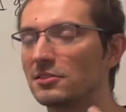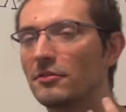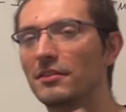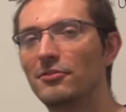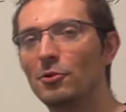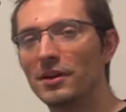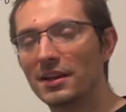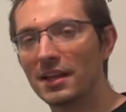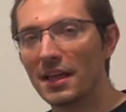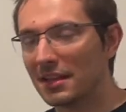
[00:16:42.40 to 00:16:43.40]
of the
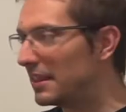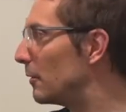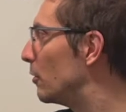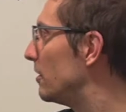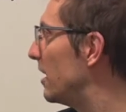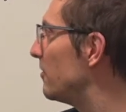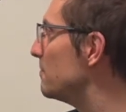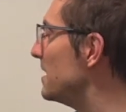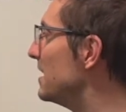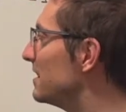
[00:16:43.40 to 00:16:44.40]
fluid that would give
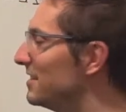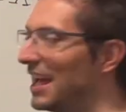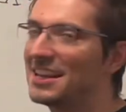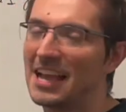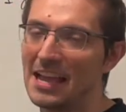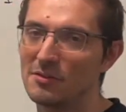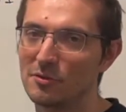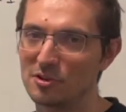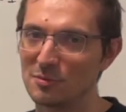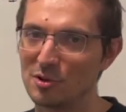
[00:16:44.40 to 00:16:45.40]
me that kind of
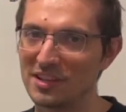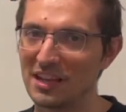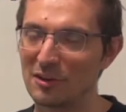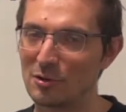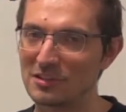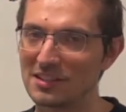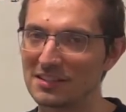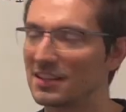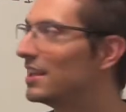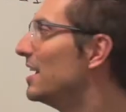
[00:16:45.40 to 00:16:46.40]
cosmological constant?
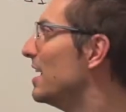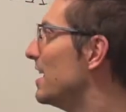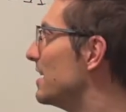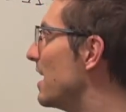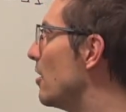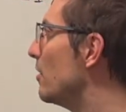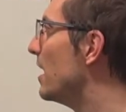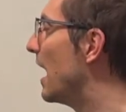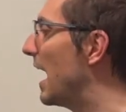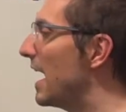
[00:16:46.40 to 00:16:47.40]
Now,
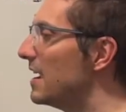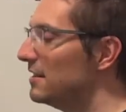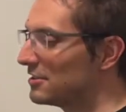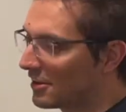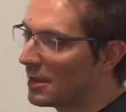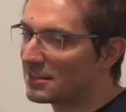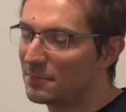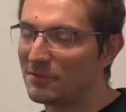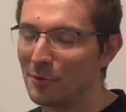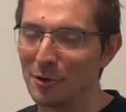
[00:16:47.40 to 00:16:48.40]
I discussed
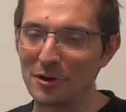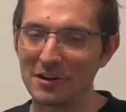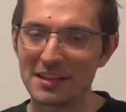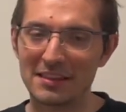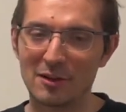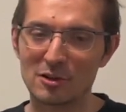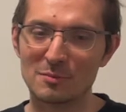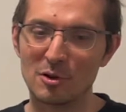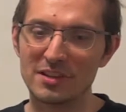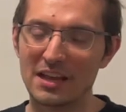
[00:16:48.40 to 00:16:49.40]
before that the
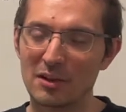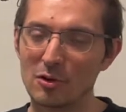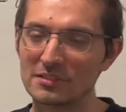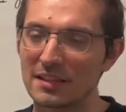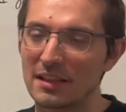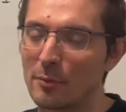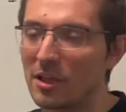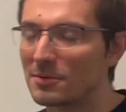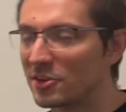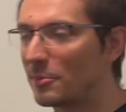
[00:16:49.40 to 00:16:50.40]
cosmological constant that we
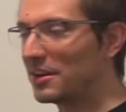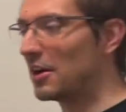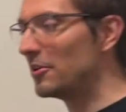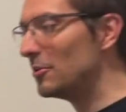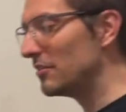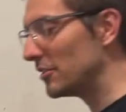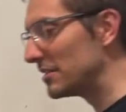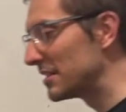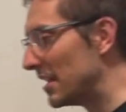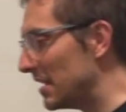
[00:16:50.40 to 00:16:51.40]
observe in our
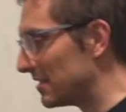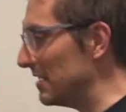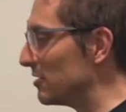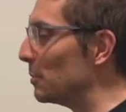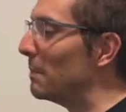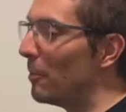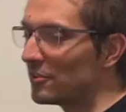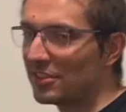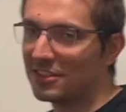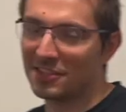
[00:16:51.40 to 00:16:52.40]
universe seems to be
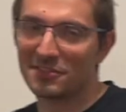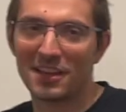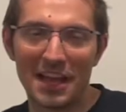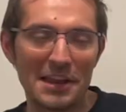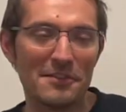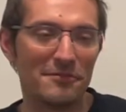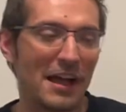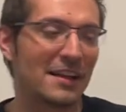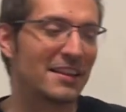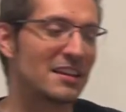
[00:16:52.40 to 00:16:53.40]
positive, and in
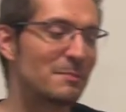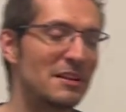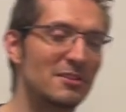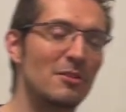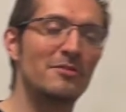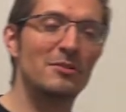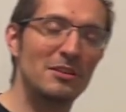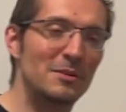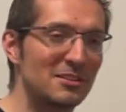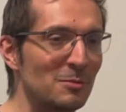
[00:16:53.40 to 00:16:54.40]
fact the expansion of the
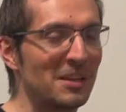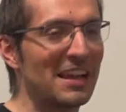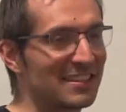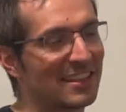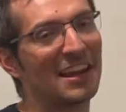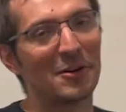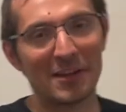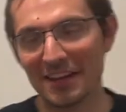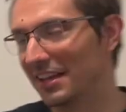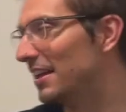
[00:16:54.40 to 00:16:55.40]
universe to be accelerating.